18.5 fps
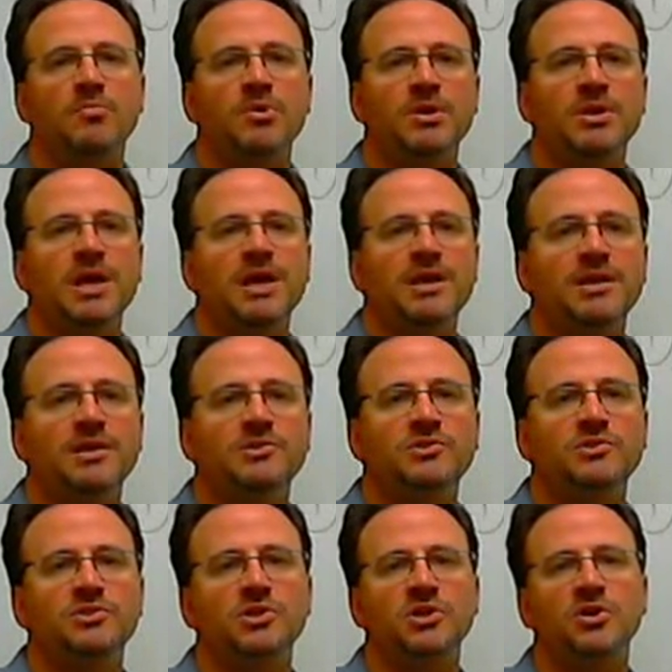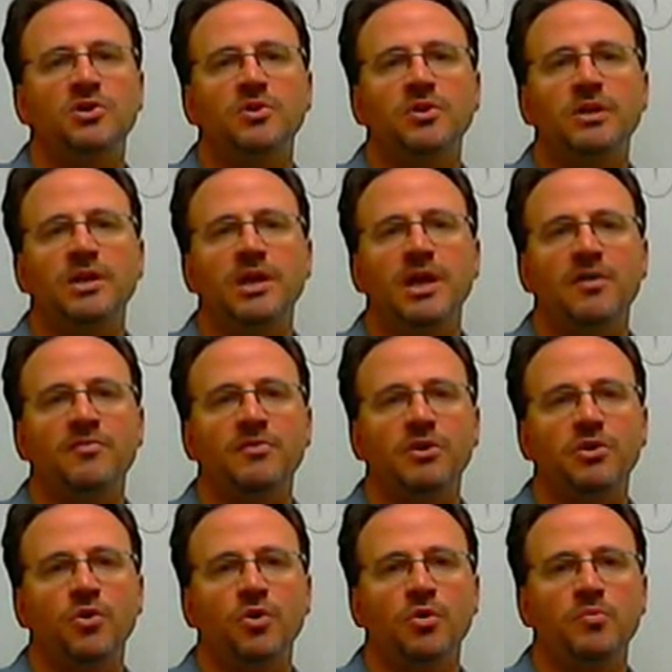but not necessarily
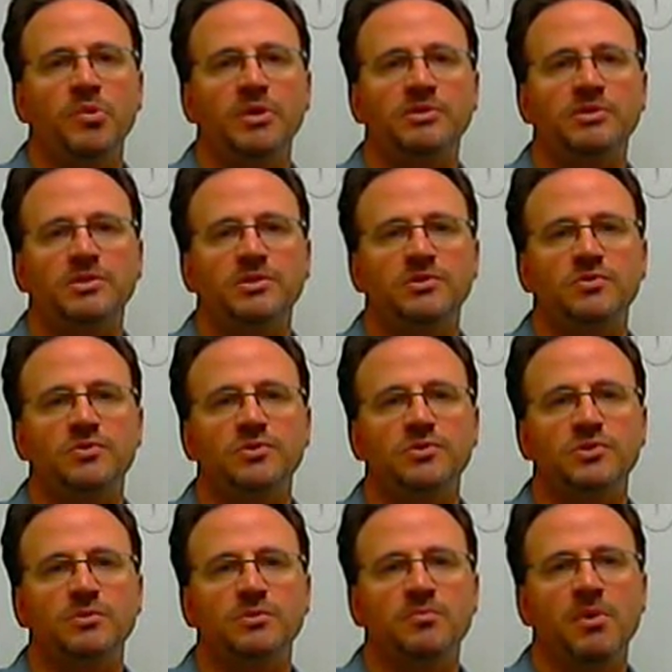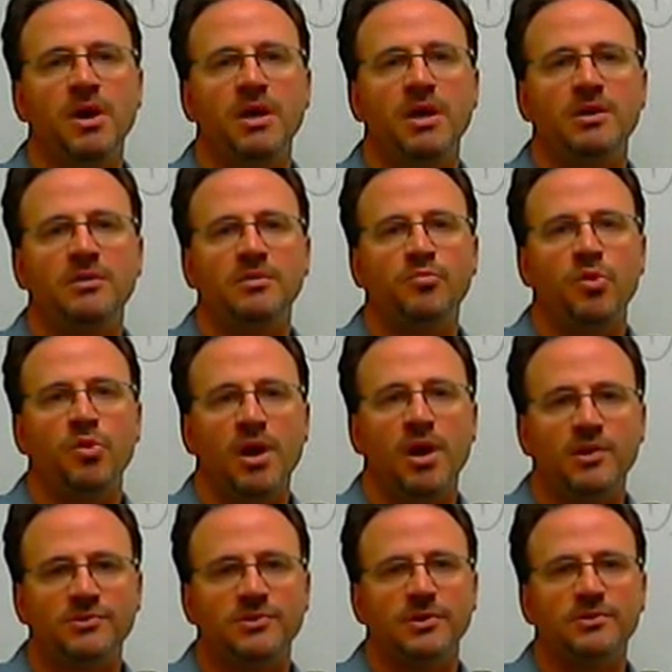having your best interest in mind in the
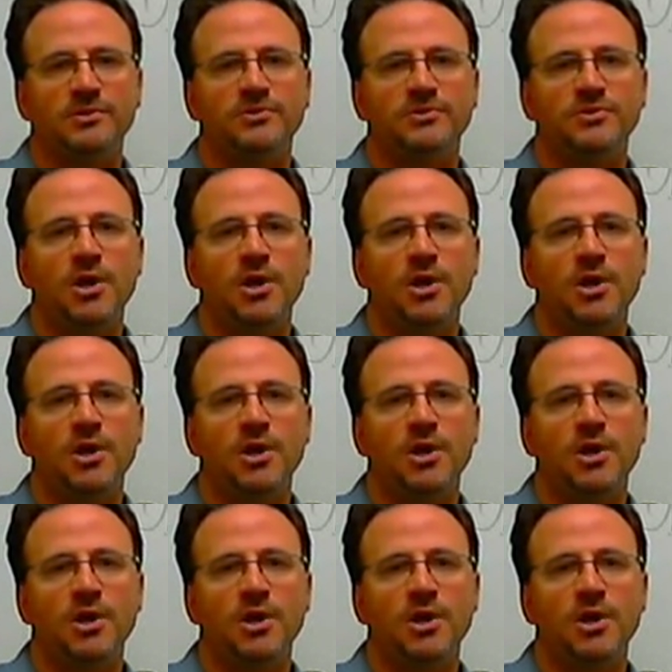process.